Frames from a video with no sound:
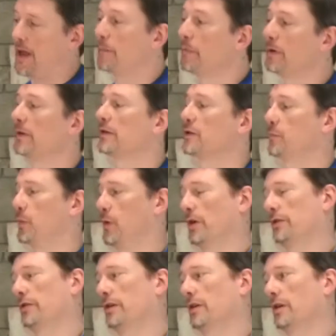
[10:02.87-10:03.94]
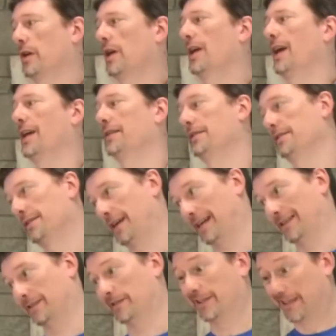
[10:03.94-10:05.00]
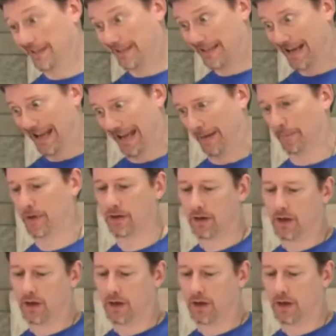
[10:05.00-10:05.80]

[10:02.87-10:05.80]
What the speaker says: the emperor's portrait and his titles, his name.